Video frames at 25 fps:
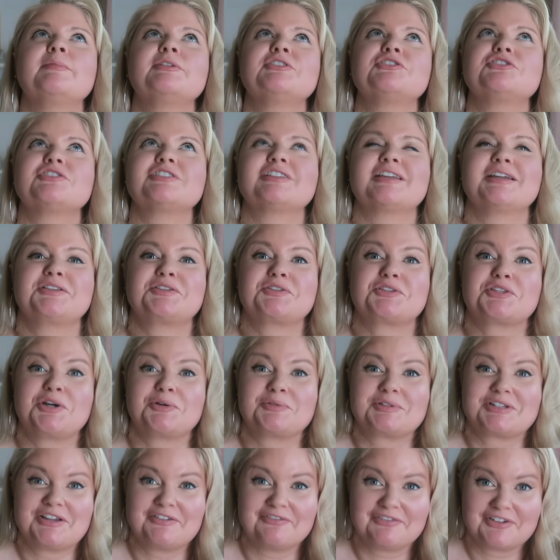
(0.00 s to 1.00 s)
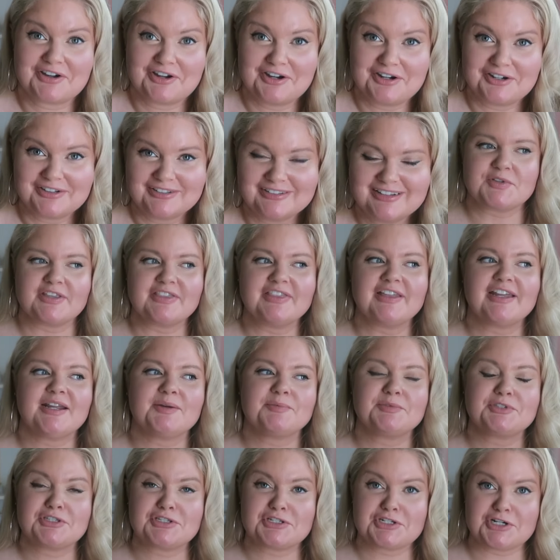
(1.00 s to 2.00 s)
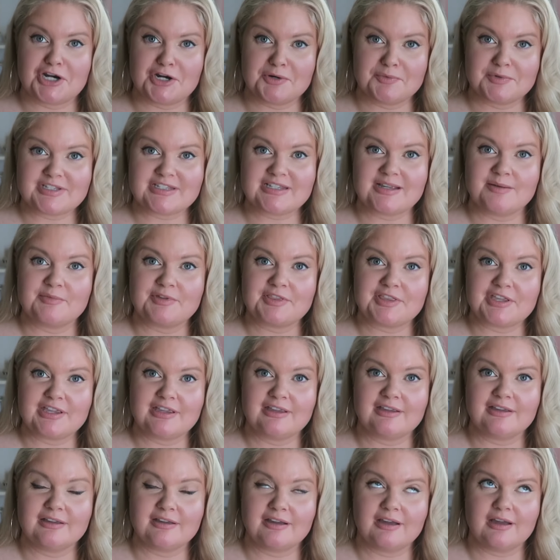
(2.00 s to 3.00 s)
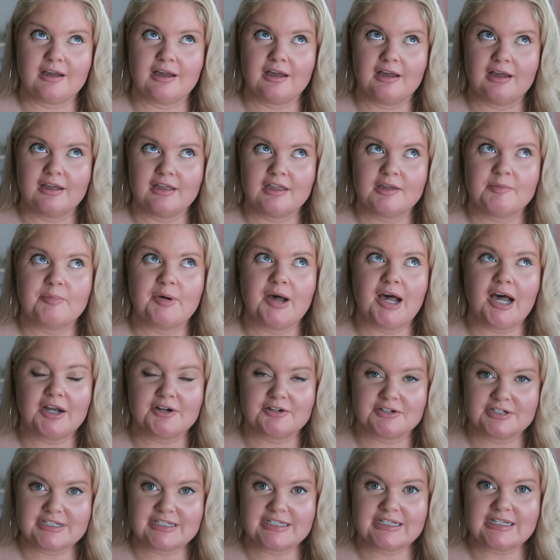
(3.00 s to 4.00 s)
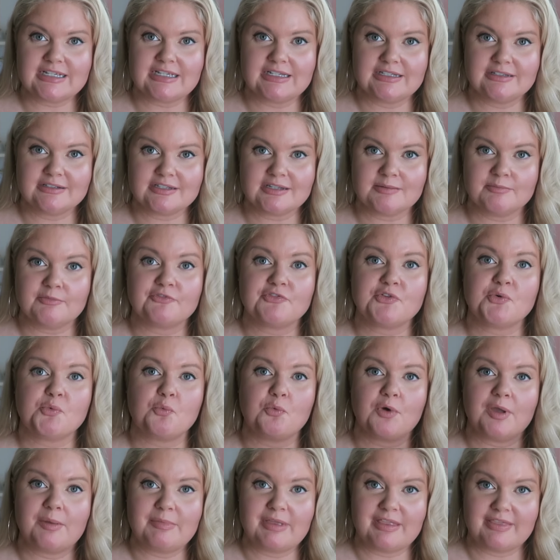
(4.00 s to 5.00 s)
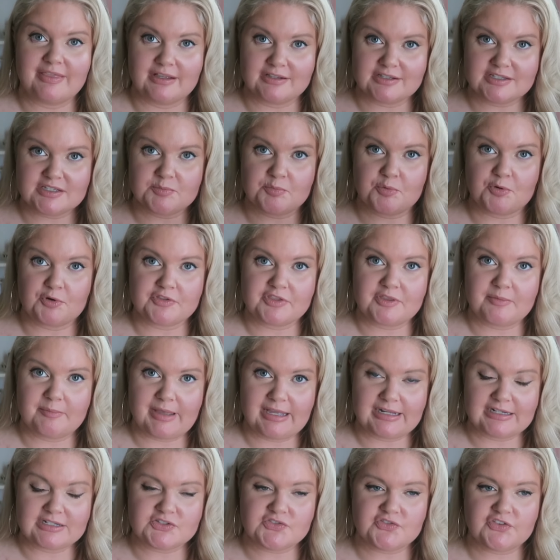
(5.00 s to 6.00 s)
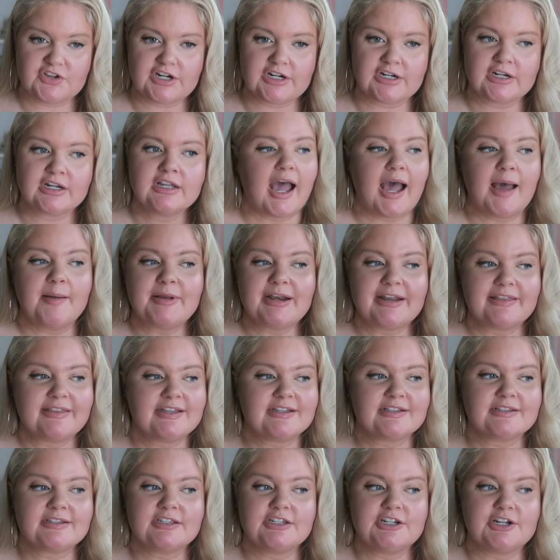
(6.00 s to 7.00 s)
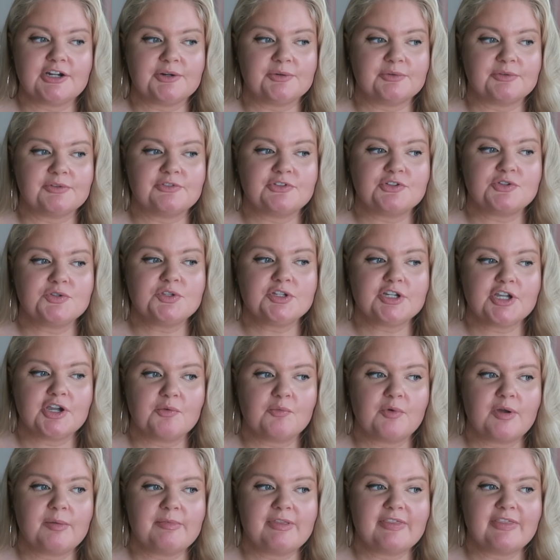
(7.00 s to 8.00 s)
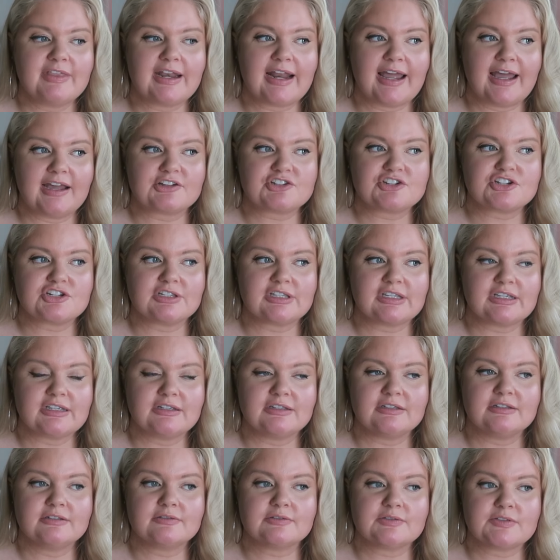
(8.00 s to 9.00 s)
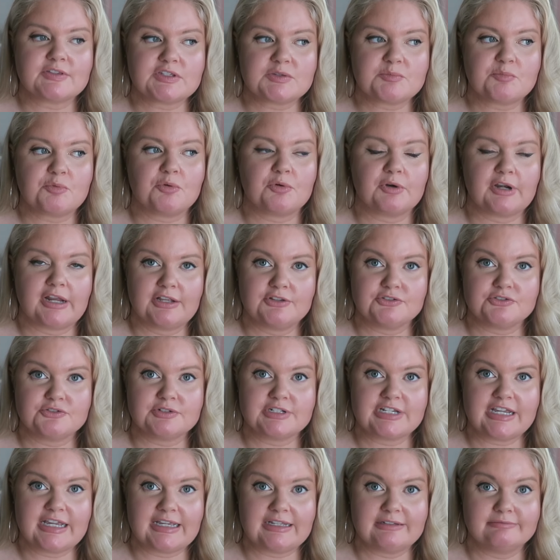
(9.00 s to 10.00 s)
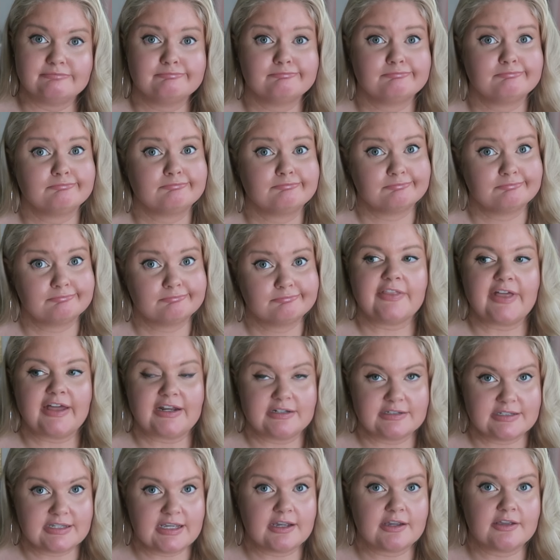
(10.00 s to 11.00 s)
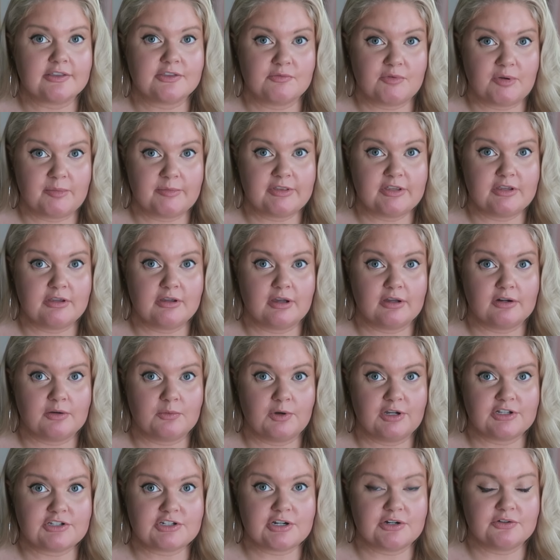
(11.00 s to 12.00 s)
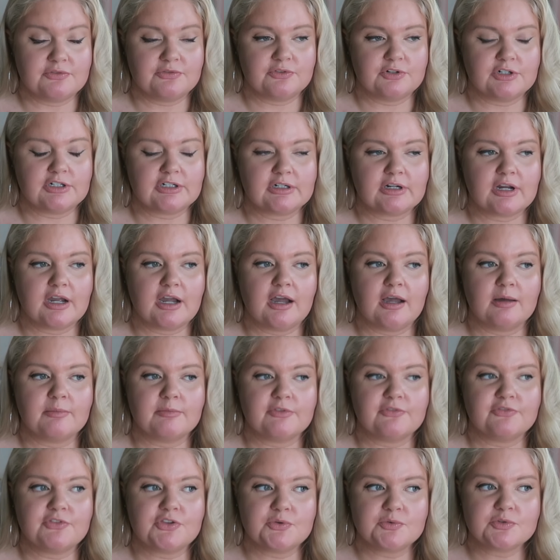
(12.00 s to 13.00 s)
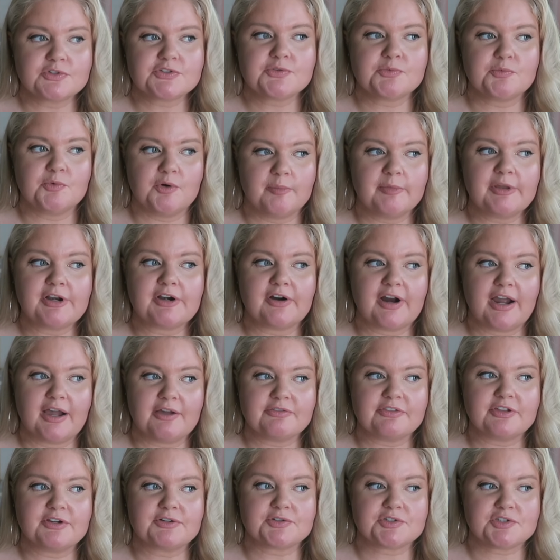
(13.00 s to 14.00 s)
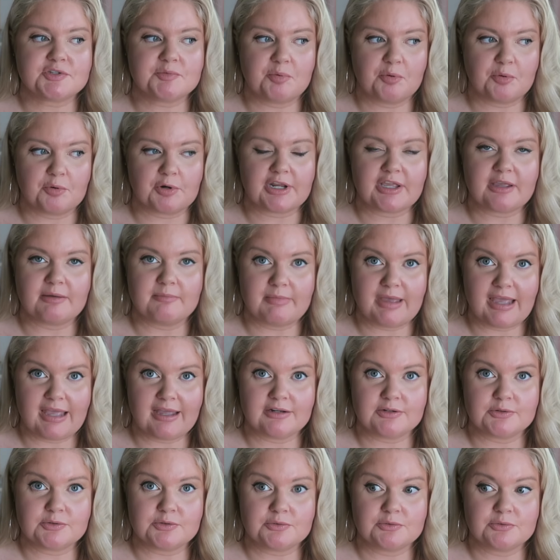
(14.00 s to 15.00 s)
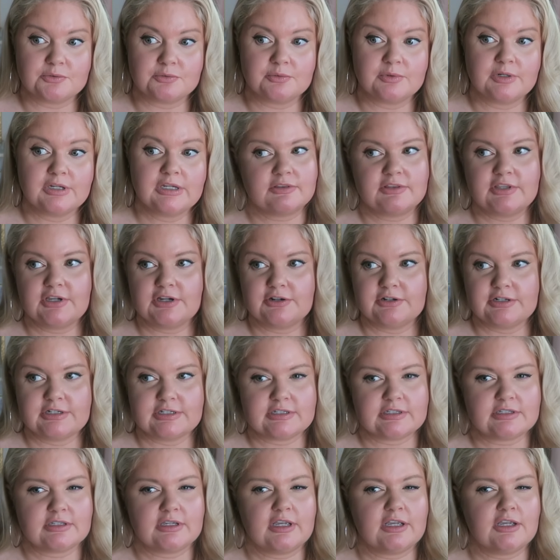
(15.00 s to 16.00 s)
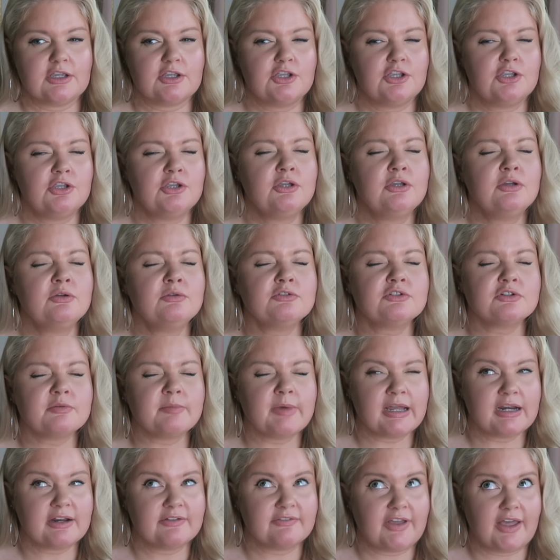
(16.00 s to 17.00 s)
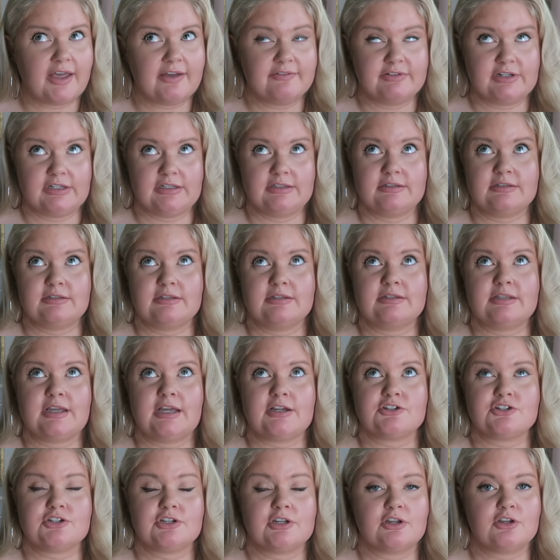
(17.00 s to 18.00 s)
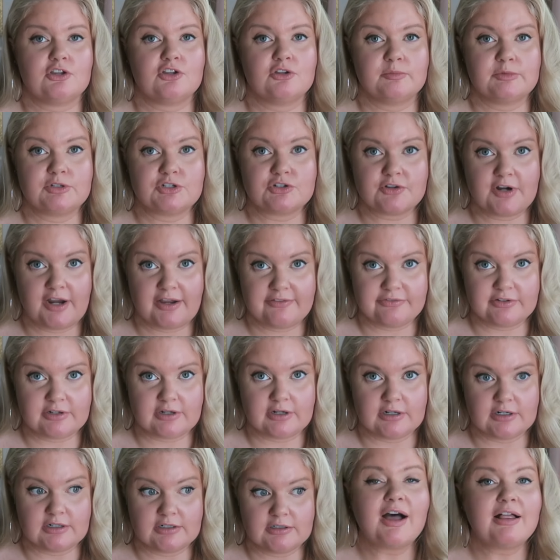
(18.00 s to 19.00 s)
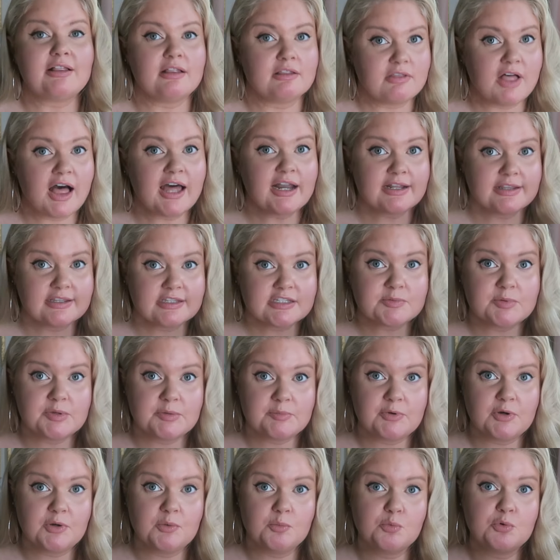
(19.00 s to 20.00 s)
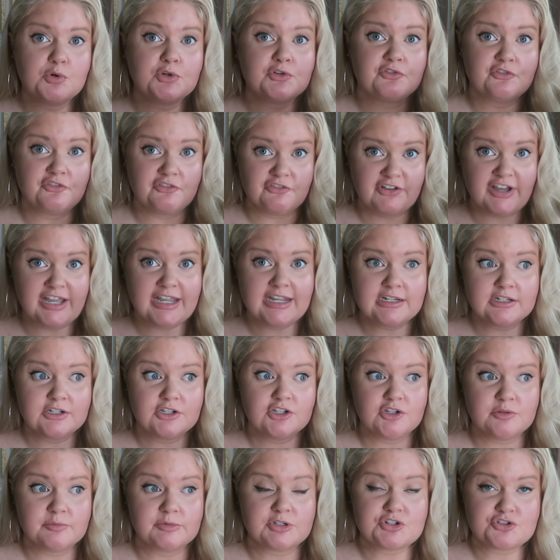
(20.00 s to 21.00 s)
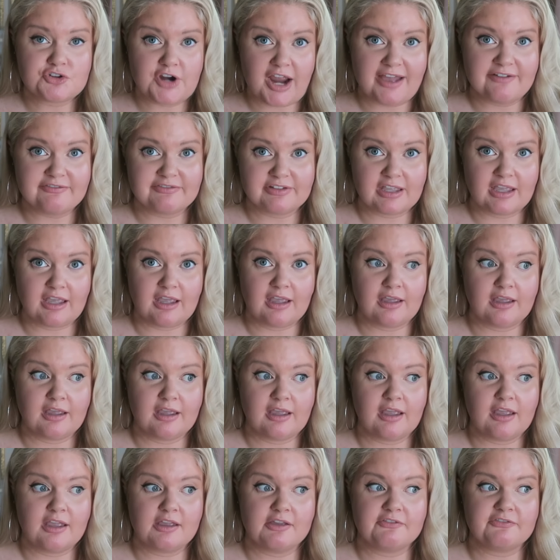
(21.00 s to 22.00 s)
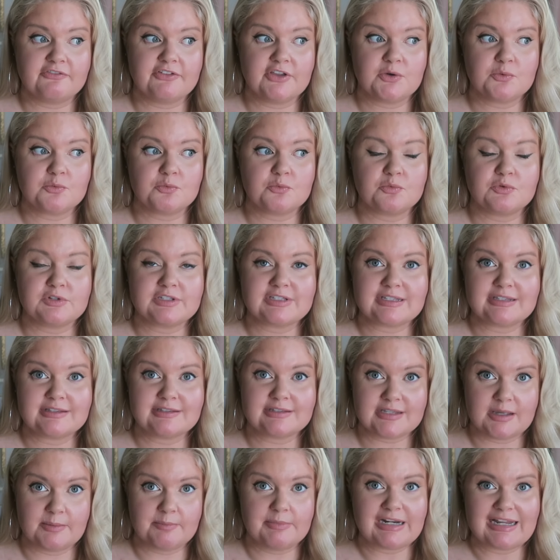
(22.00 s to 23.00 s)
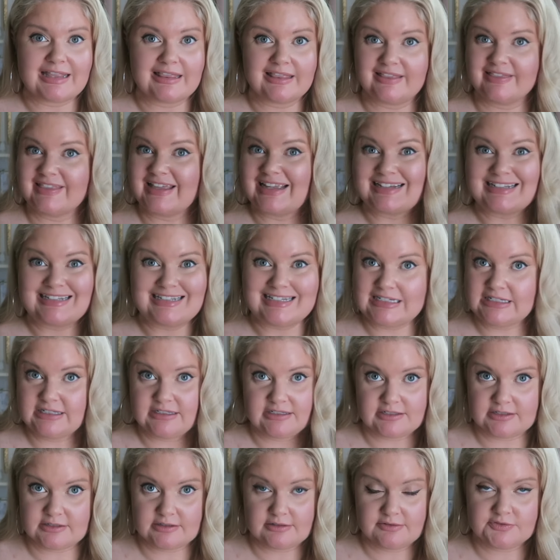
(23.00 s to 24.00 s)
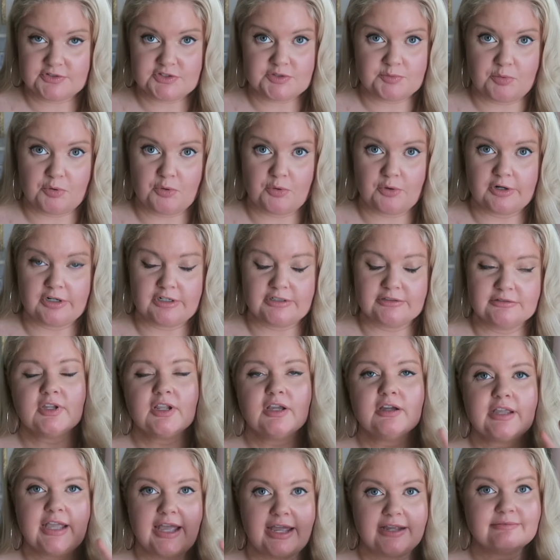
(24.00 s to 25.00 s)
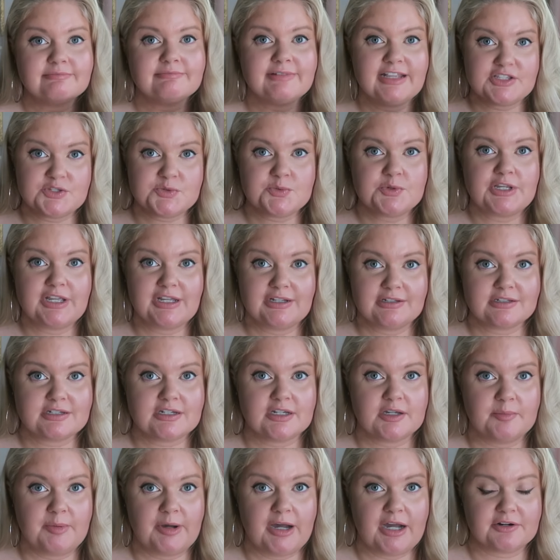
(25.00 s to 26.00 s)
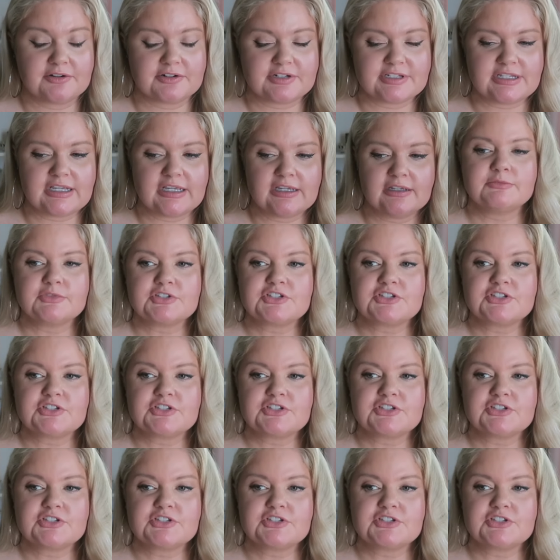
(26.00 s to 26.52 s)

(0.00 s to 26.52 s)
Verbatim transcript: It just gets so difficult. So I thought I would start with some of the hypocrisy in some of the women that support the manosphere. I mean, I think, you know, you look at women that actually support Andrew Tate. That'll tell you the women that you gotta watch out for. If you as a woman are out there supporting a man who there is a huge amount of evidence is actually a human trafficker, while a lot of these people would fight human trafficking if it was in somebody that they didn't support, again, that's where you get into hypocrisy.